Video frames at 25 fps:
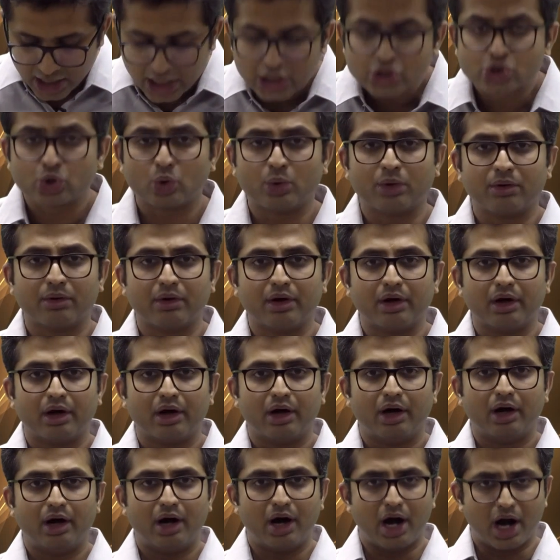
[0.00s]
So
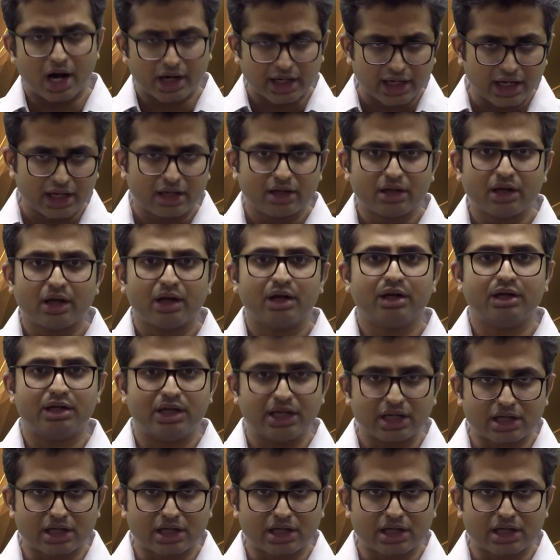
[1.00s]
again,